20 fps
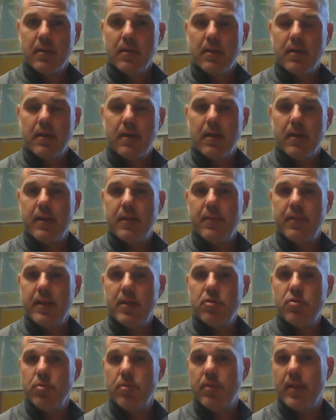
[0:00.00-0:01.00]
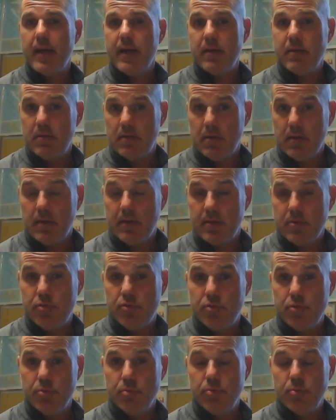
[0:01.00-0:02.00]
and they do that
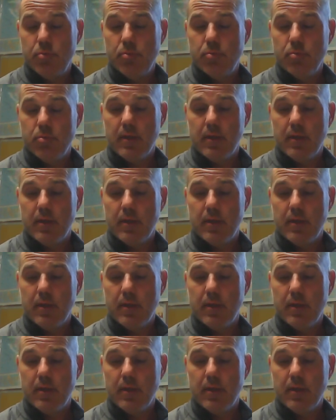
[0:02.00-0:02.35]
to